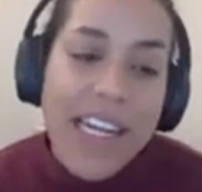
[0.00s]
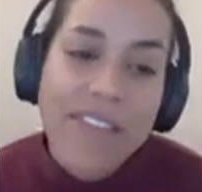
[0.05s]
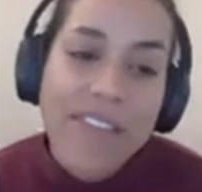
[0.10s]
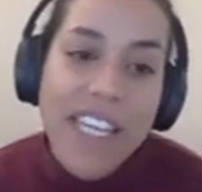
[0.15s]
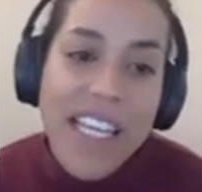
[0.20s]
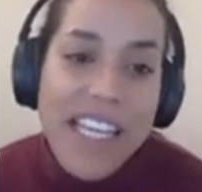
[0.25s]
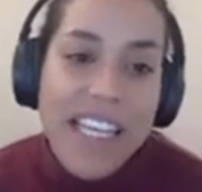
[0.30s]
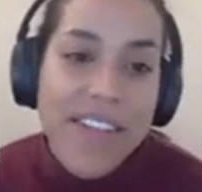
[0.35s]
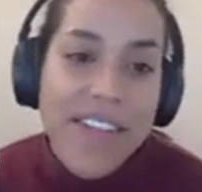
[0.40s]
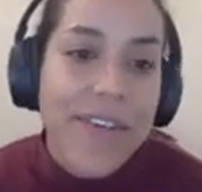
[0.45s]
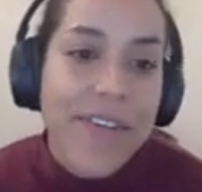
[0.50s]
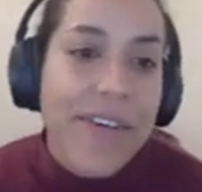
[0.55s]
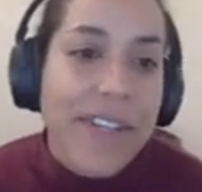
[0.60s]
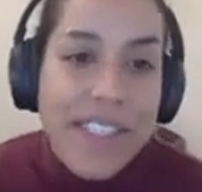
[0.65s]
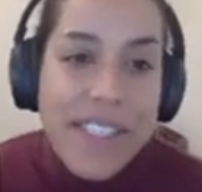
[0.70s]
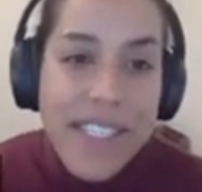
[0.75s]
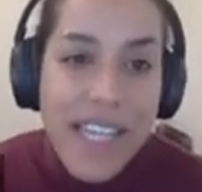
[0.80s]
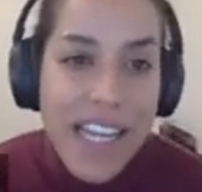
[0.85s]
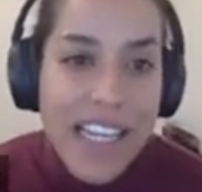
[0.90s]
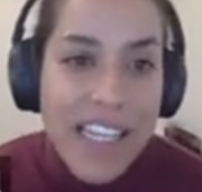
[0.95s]
that I've taken
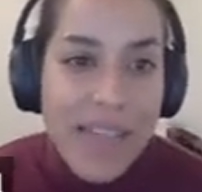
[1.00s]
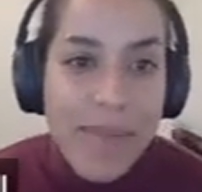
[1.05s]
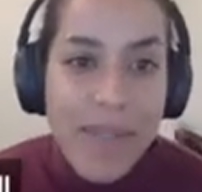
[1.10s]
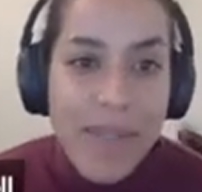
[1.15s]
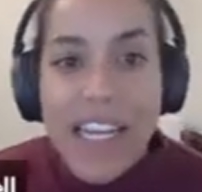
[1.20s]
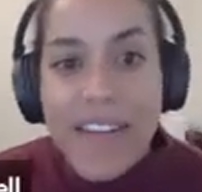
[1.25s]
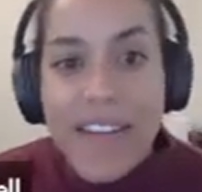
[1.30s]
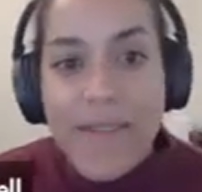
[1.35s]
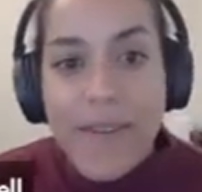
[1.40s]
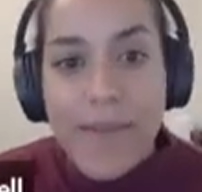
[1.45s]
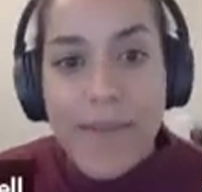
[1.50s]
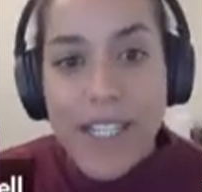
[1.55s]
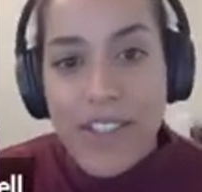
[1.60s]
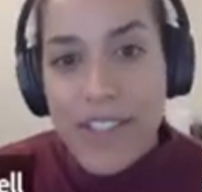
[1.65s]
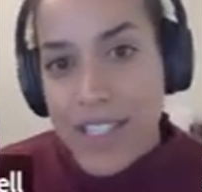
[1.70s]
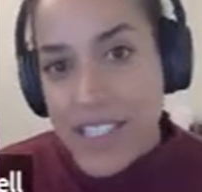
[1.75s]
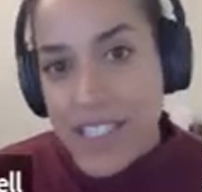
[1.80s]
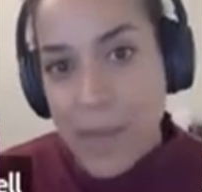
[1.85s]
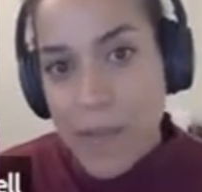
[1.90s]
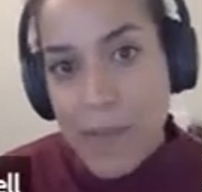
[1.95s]
towards tying planet
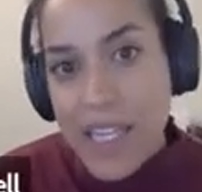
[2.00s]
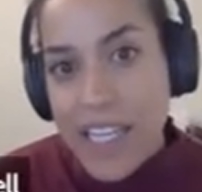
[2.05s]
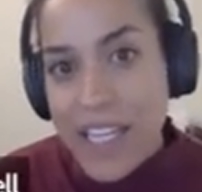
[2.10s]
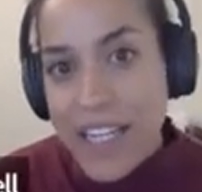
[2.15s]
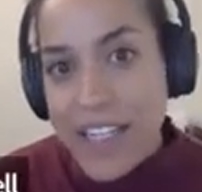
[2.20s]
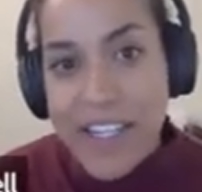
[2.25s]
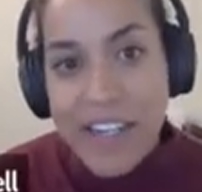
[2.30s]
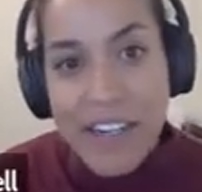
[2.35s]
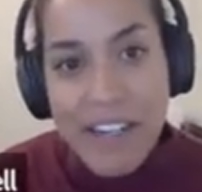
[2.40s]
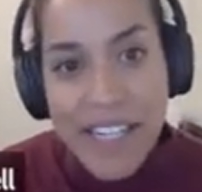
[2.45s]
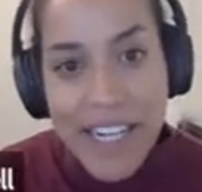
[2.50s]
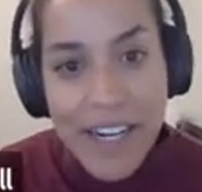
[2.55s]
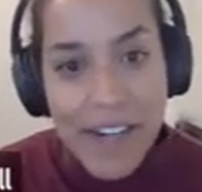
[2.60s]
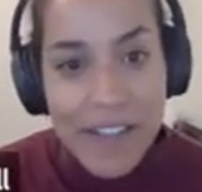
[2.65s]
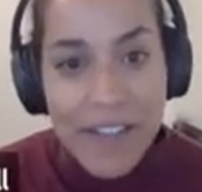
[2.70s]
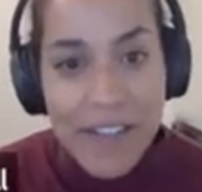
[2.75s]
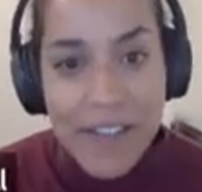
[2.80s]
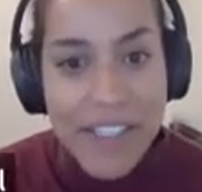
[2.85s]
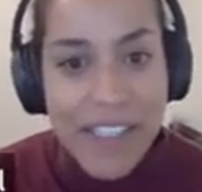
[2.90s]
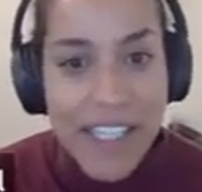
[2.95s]
formation to planetary
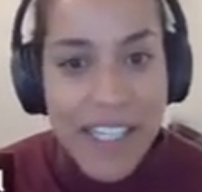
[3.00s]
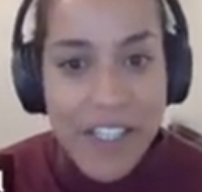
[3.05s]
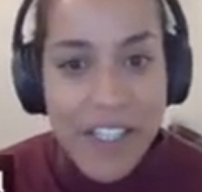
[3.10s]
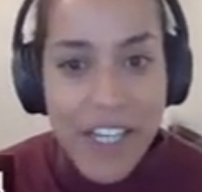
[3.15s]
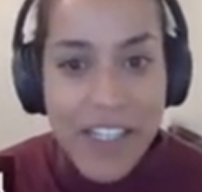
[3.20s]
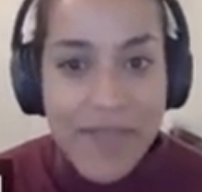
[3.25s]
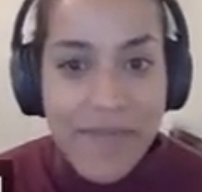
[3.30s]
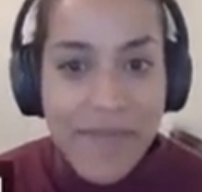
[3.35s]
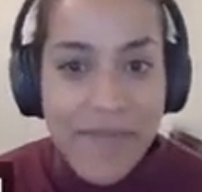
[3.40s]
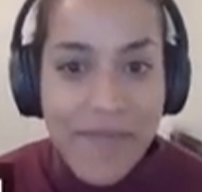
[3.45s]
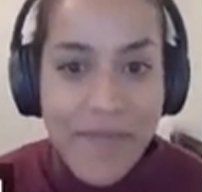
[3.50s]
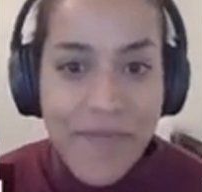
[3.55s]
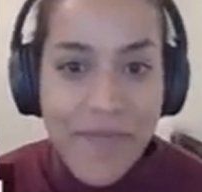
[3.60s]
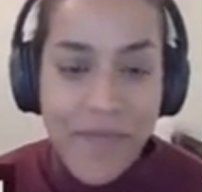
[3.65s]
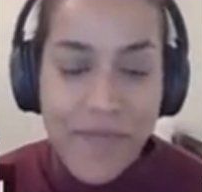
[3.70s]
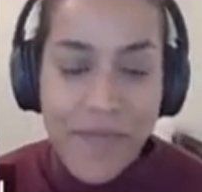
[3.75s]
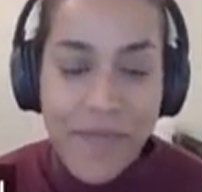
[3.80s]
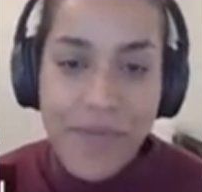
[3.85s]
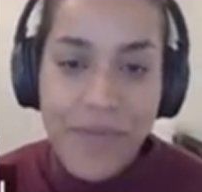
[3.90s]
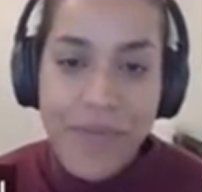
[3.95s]
characterization.
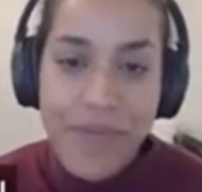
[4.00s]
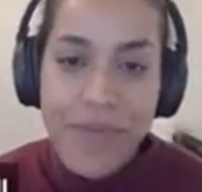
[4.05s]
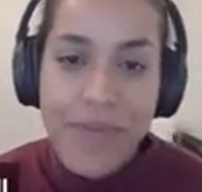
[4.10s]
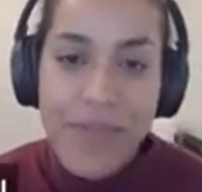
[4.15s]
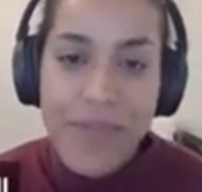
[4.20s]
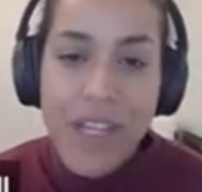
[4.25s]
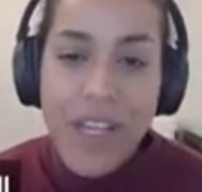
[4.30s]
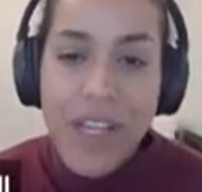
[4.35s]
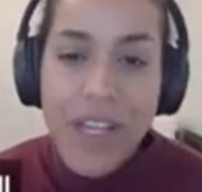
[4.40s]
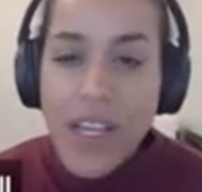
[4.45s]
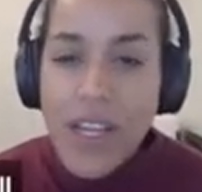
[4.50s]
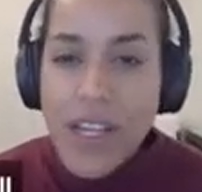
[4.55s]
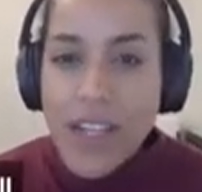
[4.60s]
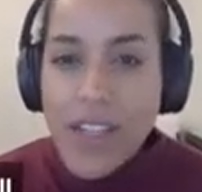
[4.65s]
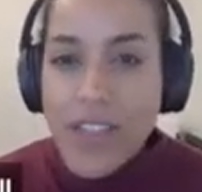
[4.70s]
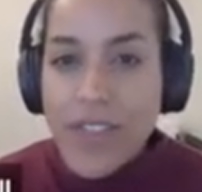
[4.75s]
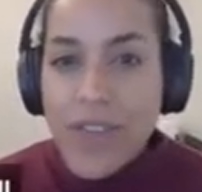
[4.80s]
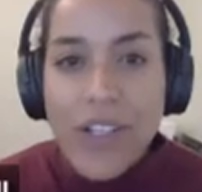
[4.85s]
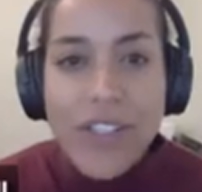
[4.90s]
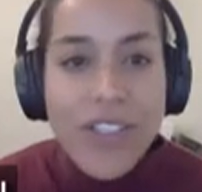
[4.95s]

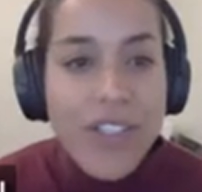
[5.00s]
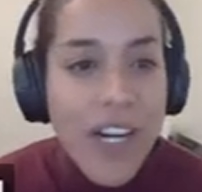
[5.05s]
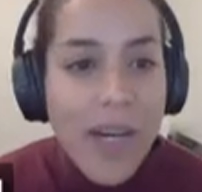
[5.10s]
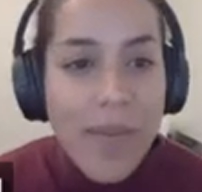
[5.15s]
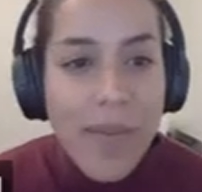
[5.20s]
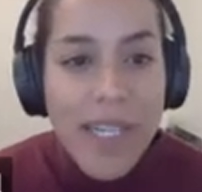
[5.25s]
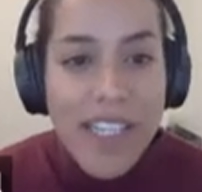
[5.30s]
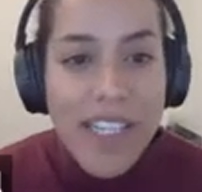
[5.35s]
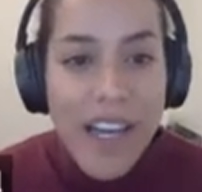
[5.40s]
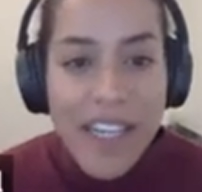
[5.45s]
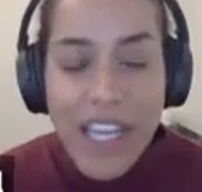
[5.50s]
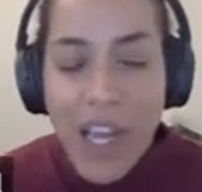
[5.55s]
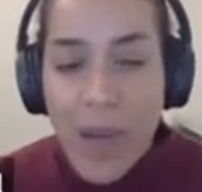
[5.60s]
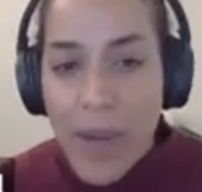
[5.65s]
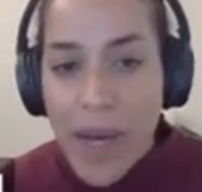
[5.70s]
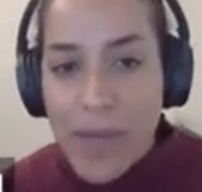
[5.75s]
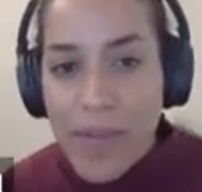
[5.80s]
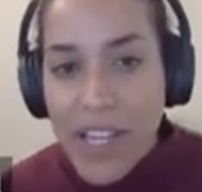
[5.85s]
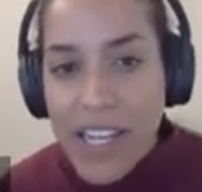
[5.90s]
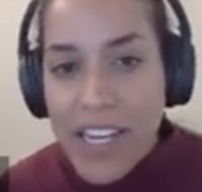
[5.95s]
So I'll start by talking
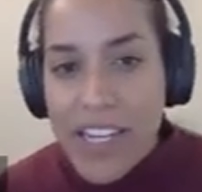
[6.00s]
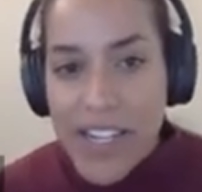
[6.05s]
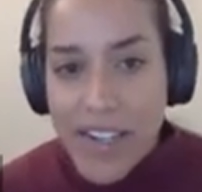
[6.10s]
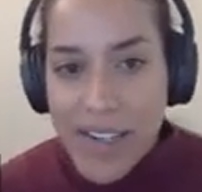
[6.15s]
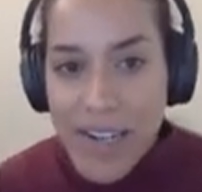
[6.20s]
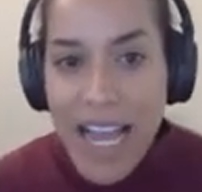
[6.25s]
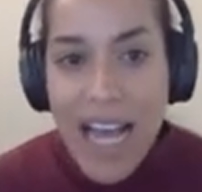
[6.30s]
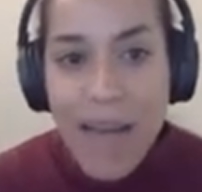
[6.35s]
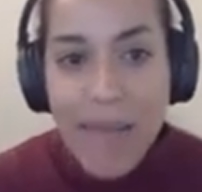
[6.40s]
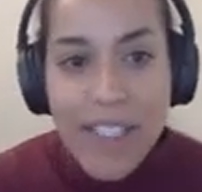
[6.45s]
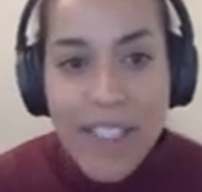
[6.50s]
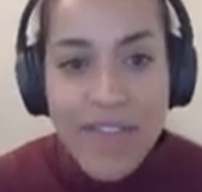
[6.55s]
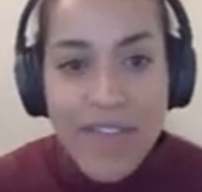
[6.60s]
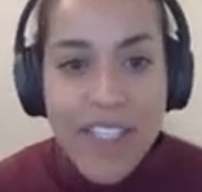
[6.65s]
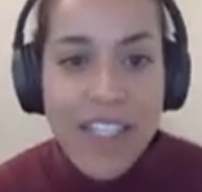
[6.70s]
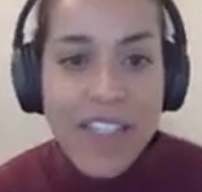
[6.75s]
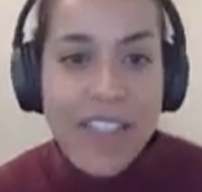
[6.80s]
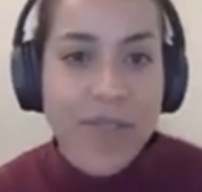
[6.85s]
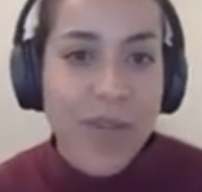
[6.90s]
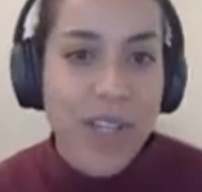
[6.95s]
about planetary
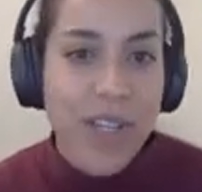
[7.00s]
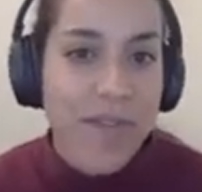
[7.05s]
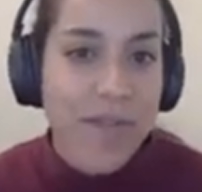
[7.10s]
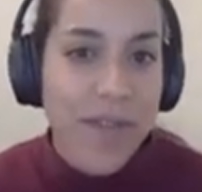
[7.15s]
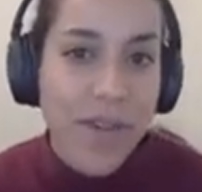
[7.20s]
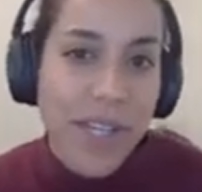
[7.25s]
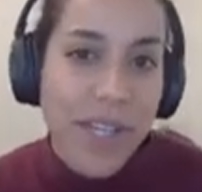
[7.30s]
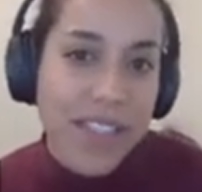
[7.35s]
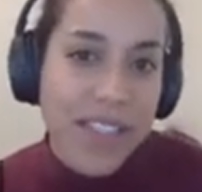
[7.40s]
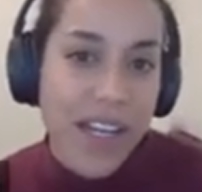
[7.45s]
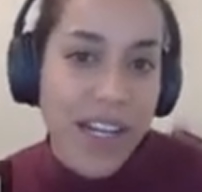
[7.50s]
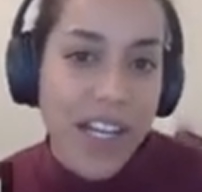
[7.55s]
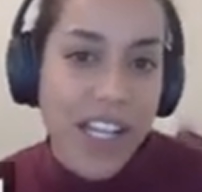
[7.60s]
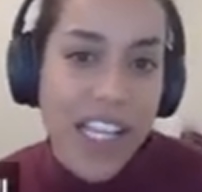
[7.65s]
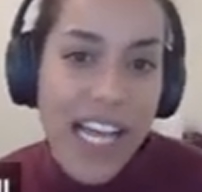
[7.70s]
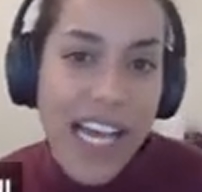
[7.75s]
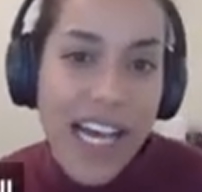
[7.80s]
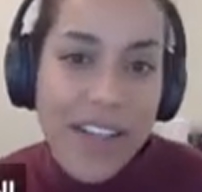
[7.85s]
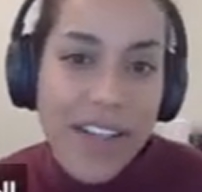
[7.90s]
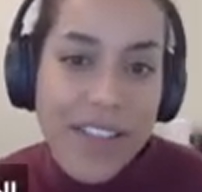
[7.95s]
atmospheres with a focus on
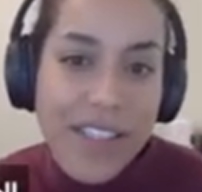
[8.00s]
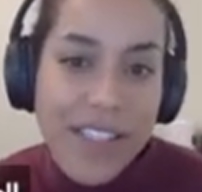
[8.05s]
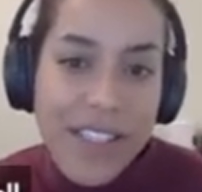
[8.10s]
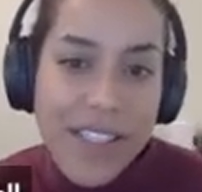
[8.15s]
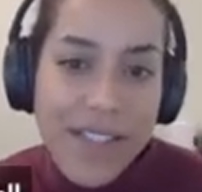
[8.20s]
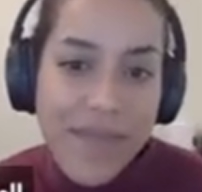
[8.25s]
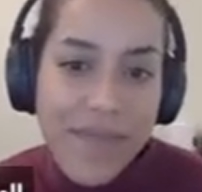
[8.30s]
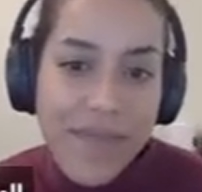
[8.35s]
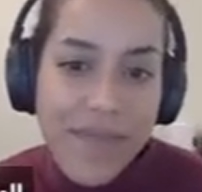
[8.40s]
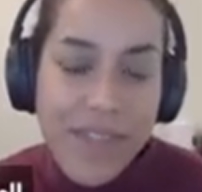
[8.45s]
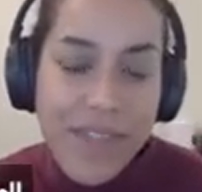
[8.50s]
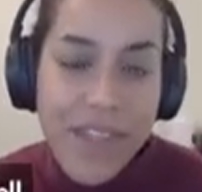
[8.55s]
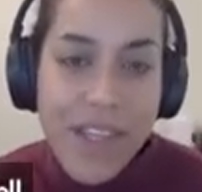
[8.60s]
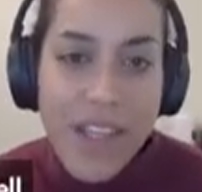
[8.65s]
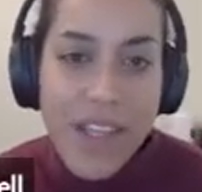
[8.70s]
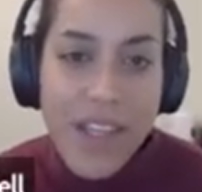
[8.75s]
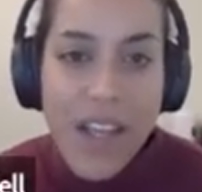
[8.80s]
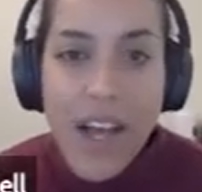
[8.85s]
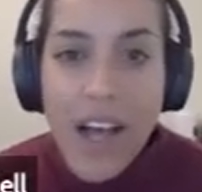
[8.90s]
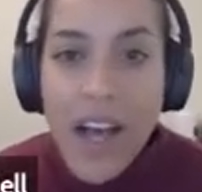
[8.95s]
clouds.
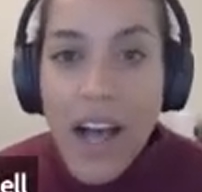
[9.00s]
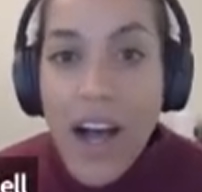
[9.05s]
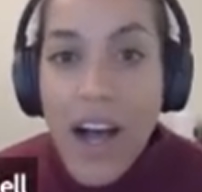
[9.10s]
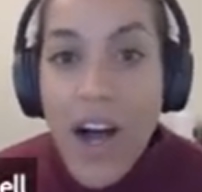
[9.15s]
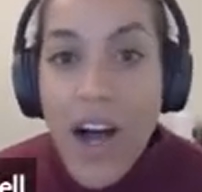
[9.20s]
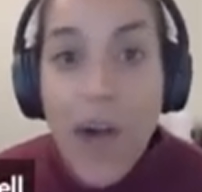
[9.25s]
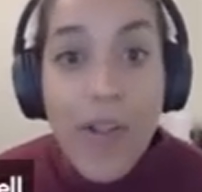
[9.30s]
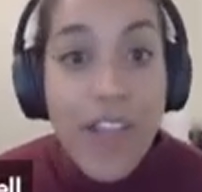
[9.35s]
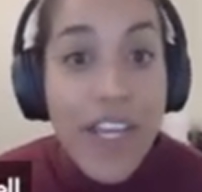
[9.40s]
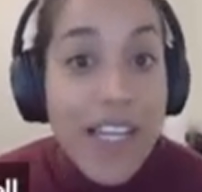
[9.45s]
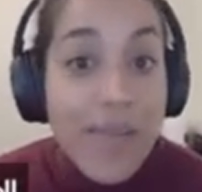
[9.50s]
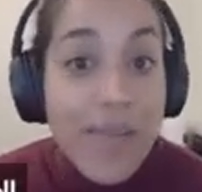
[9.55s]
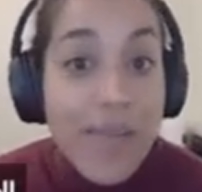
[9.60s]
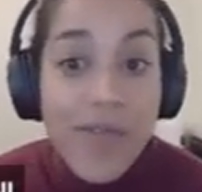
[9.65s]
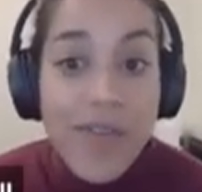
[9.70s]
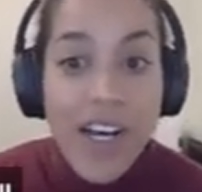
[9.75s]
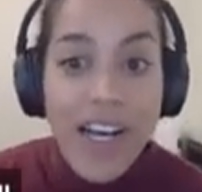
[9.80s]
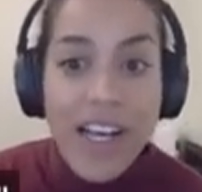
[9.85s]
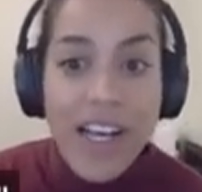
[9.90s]
I'll then move